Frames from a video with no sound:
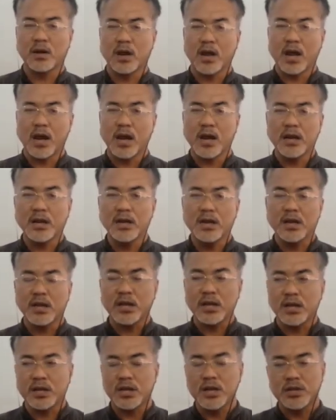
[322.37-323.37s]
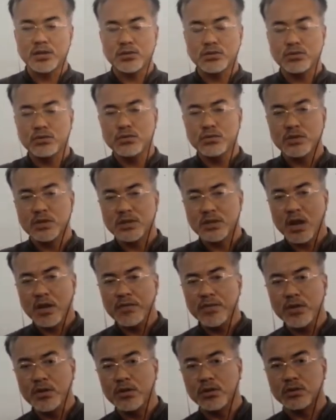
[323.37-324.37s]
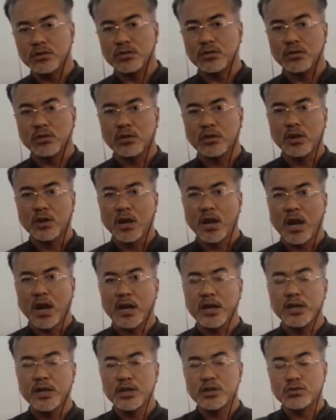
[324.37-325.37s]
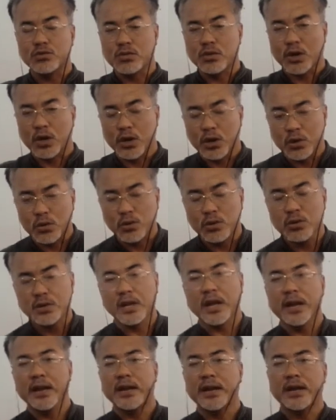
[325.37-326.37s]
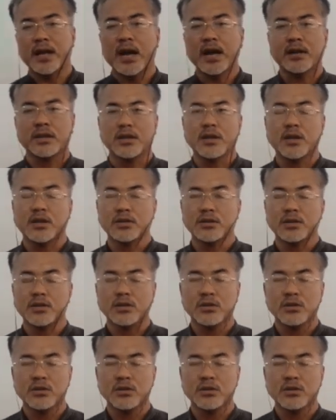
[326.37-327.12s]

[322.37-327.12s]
and he has to do staffing also, and he has to control the entire things.